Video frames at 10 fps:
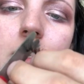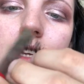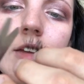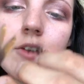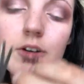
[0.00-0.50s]

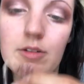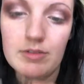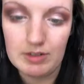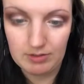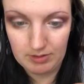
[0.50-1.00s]
if you don't,
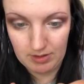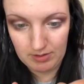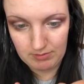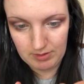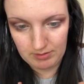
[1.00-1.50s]
it'll
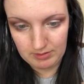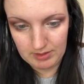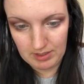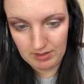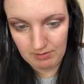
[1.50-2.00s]
hurt. It'll
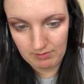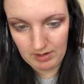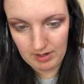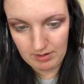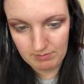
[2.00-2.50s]
stick you in the
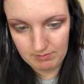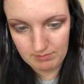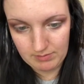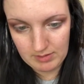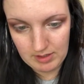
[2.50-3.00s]
eye.
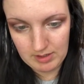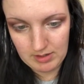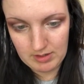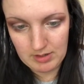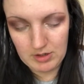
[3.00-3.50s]

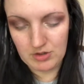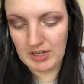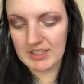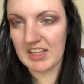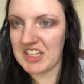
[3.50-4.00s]

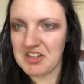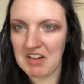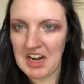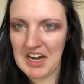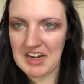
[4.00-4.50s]
Tricks of the
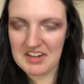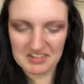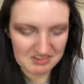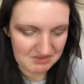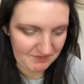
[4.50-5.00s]
trade.
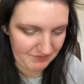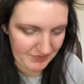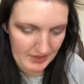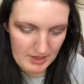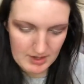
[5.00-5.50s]

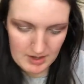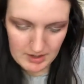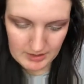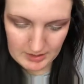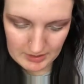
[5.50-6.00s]

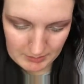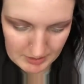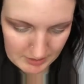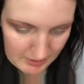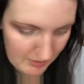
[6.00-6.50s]
Okay, then I'm gonna
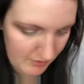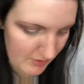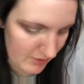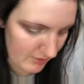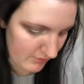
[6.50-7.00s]
do the other
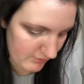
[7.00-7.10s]
one.